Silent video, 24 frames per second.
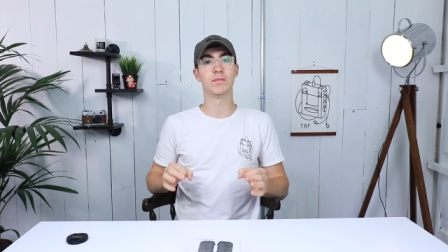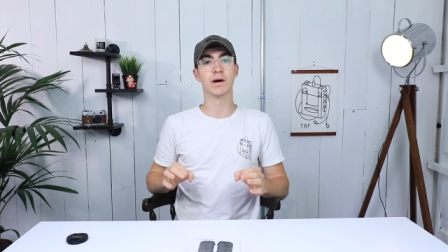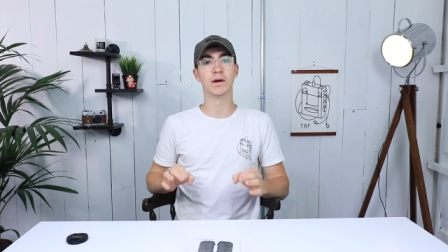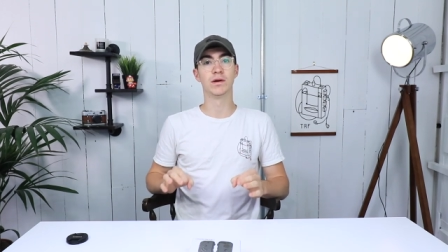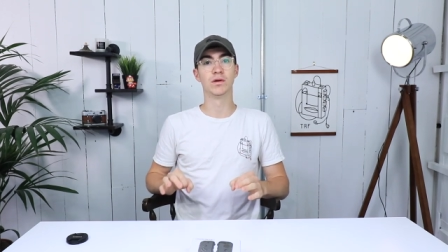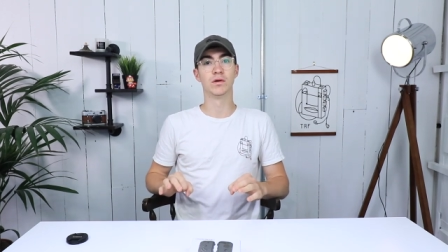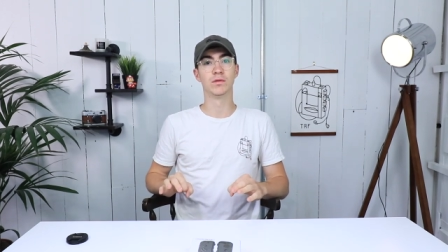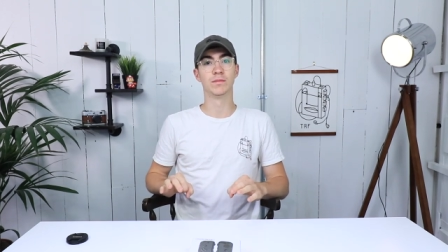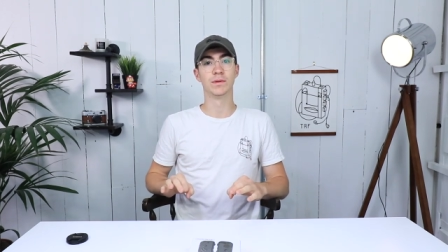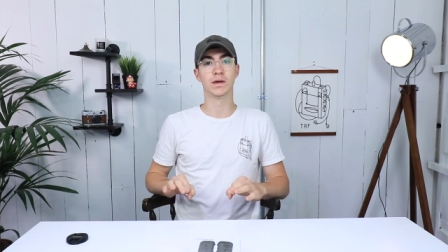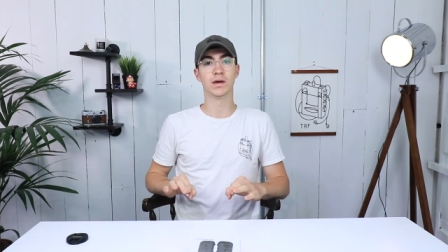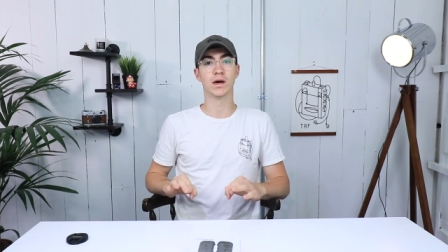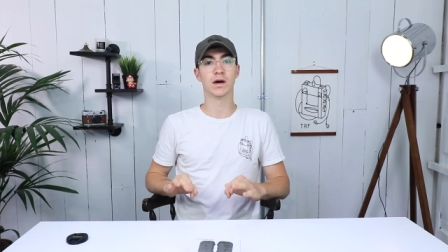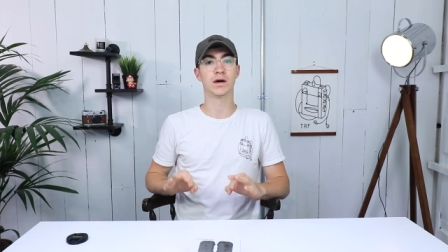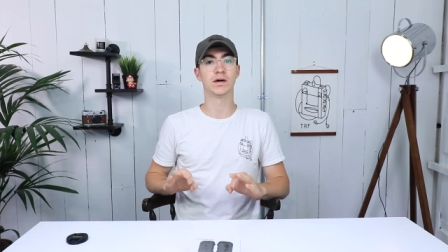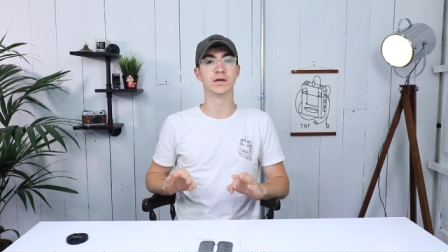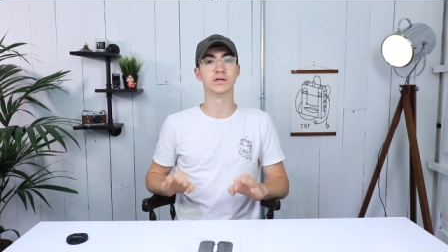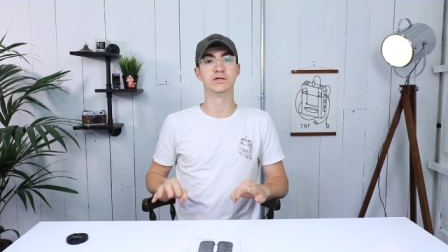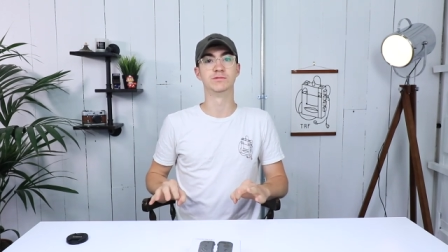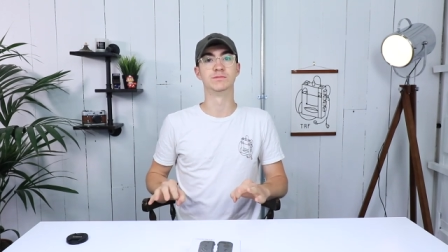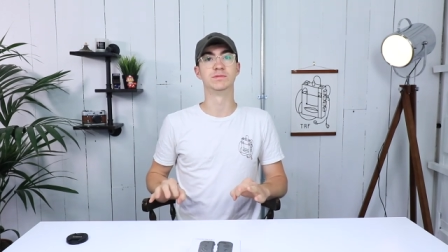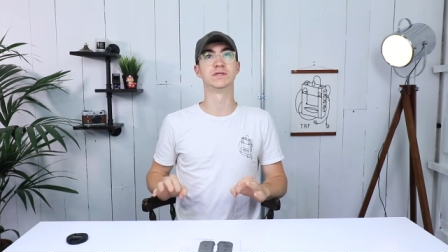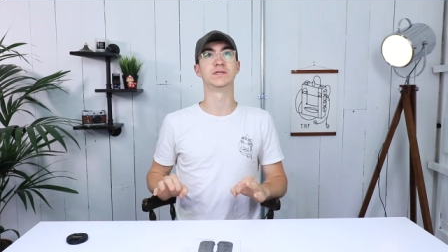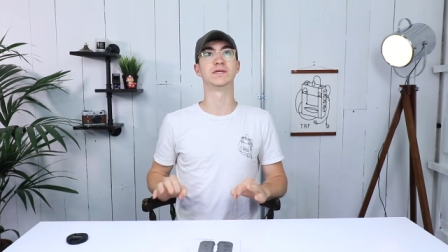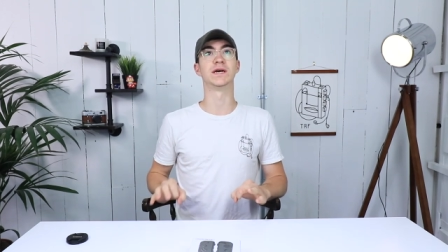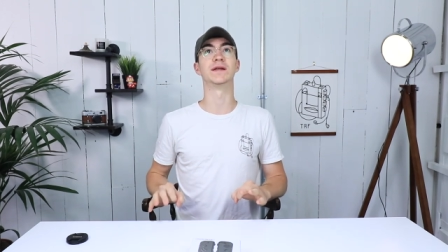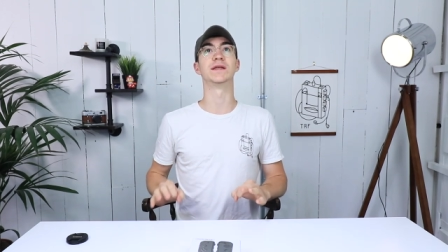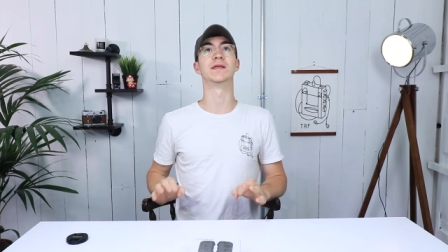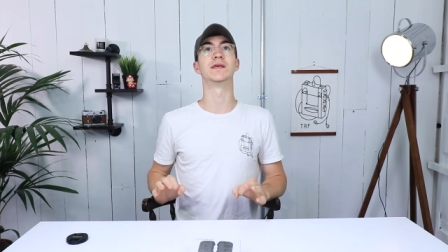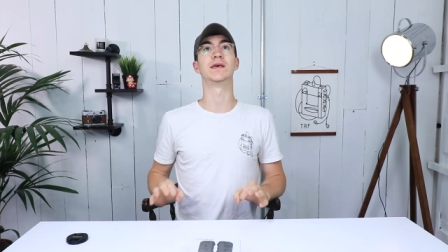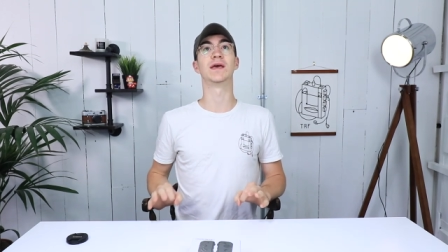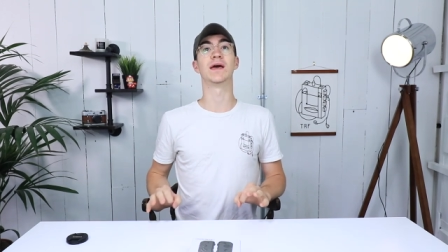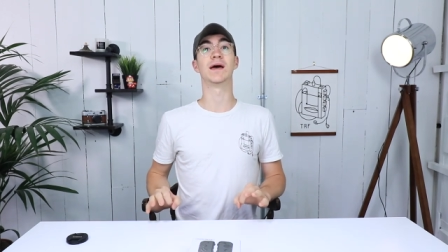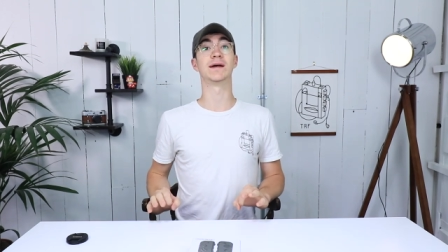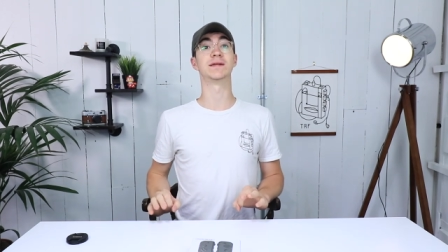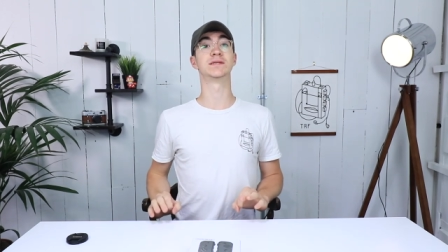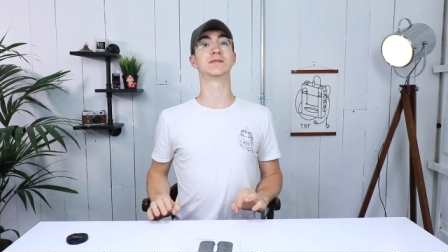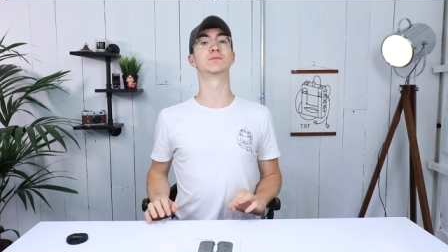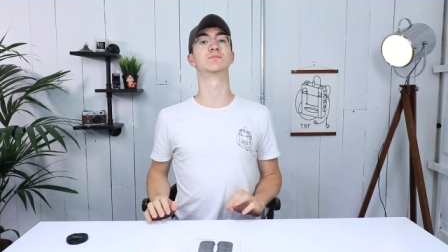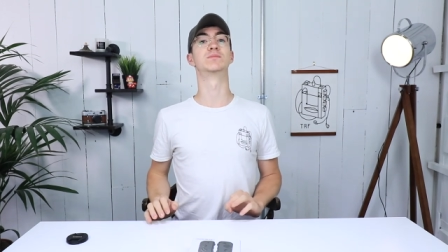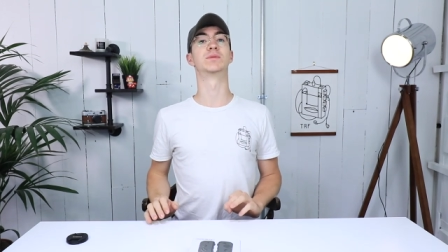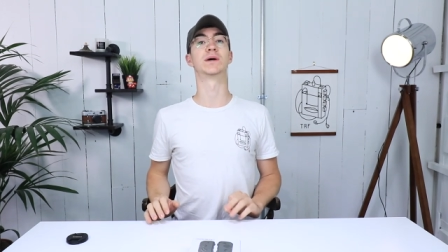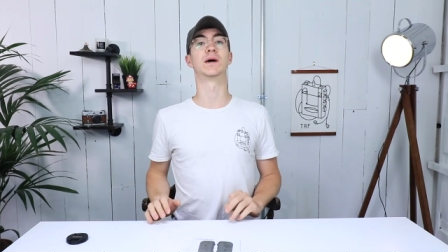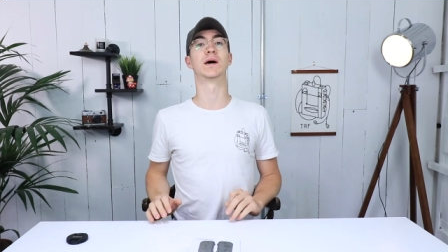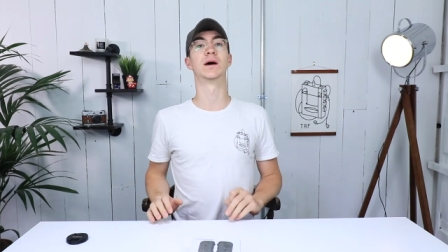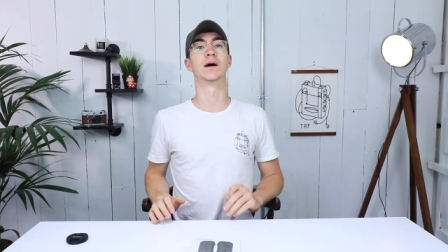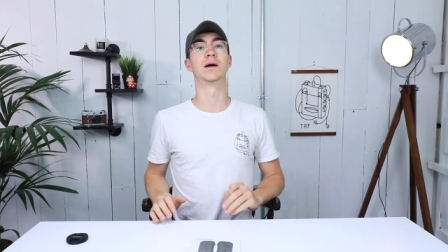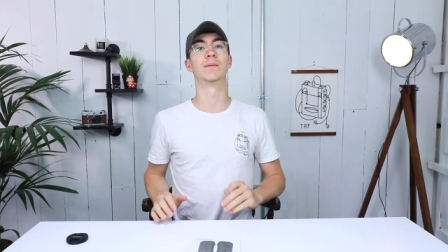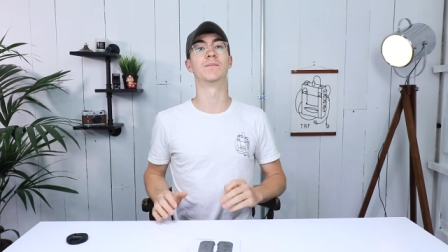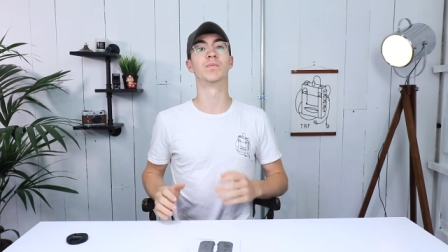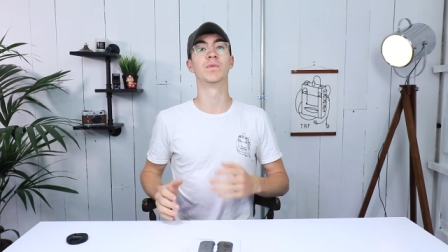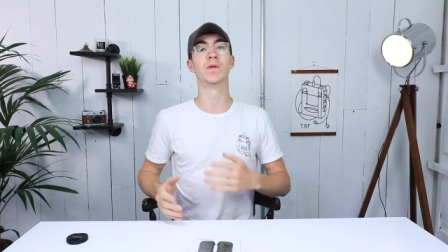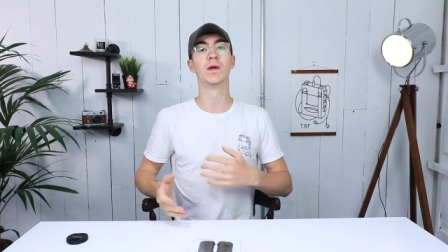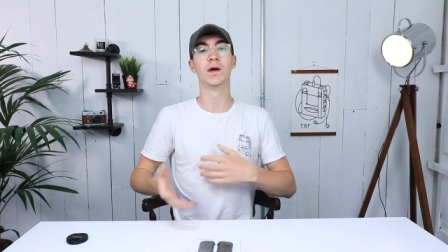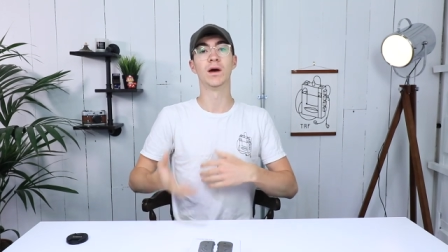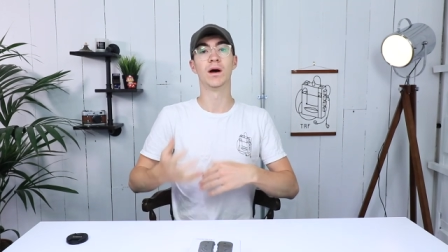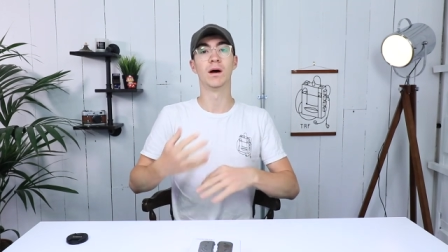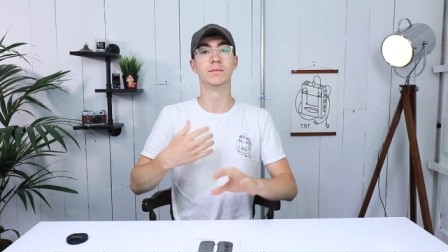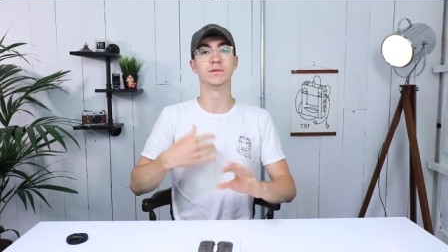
might not be 100% yet, but um,